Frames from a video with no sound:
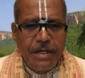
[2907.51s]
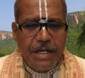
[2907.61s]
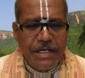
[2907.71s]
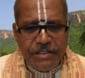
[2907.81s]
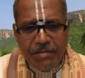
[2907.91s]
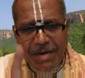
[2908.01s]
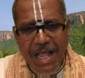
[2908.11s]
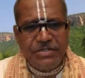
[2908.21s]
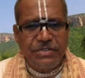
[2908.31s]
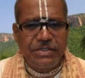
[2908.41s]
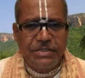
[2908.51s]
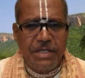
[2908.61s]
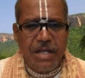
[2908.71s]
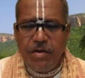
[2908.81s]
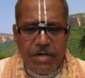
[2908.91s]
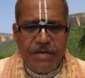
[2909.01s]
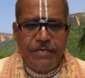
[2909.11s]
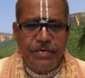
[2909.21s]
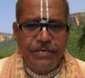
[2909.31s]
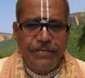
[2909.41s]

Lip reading: and give some lashes. I'll not leave you.